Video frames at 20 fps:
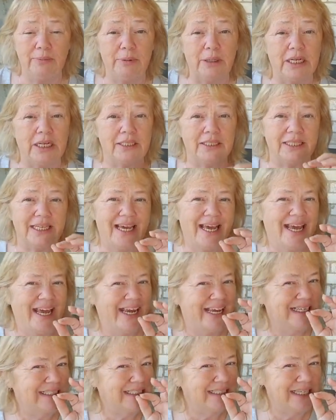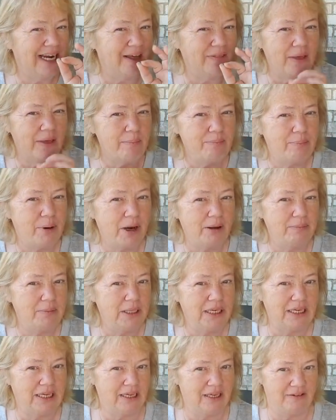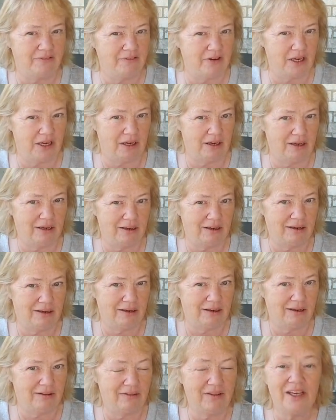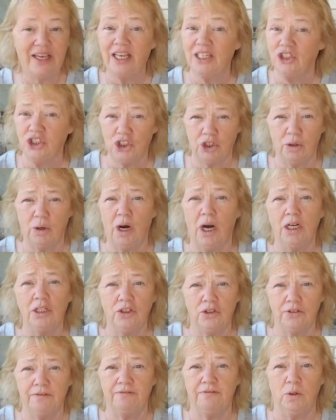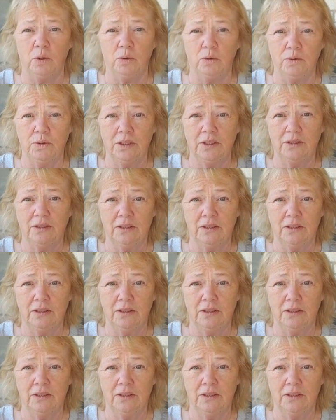Because it's not that public giving that gets you 100-fold.